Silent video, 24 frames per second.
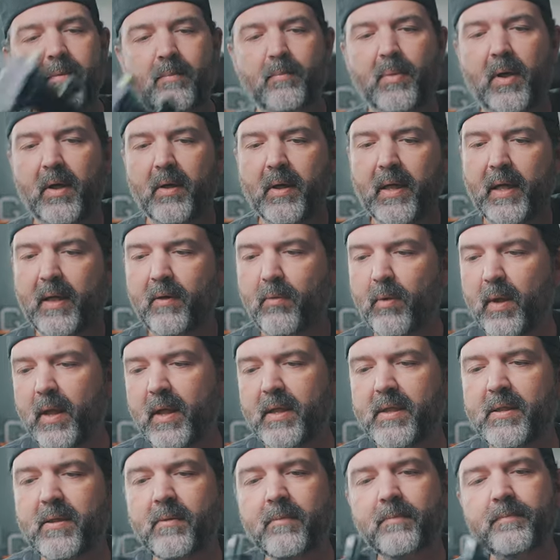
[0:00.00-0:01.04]
Ball head
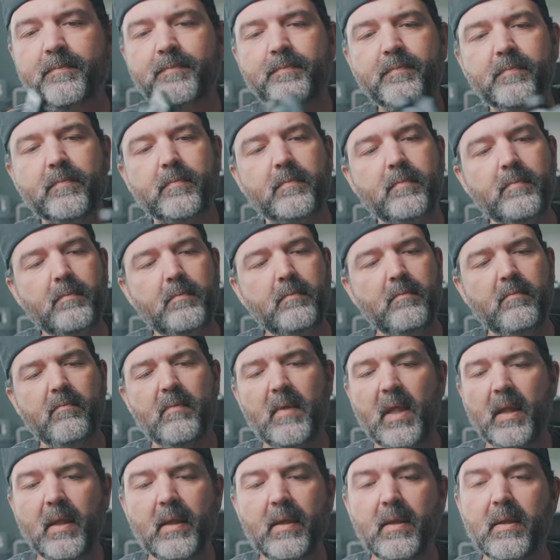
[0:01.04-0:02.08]
wise,
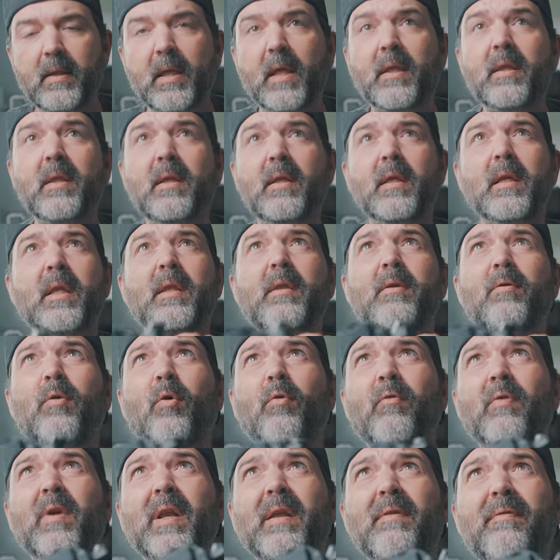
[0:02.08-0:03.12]
nothing, nothing
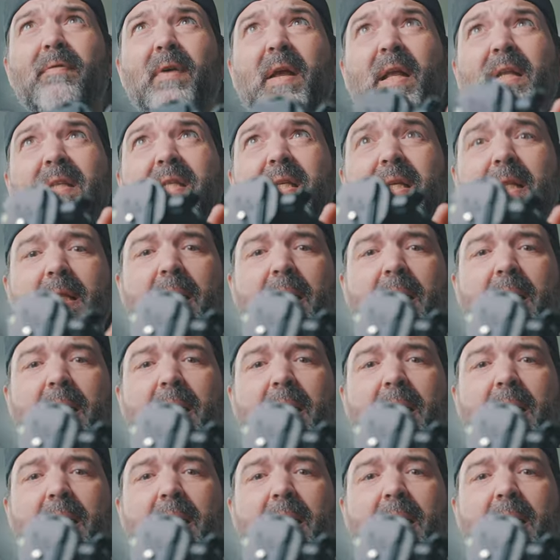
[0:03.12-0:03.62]
overly fancy.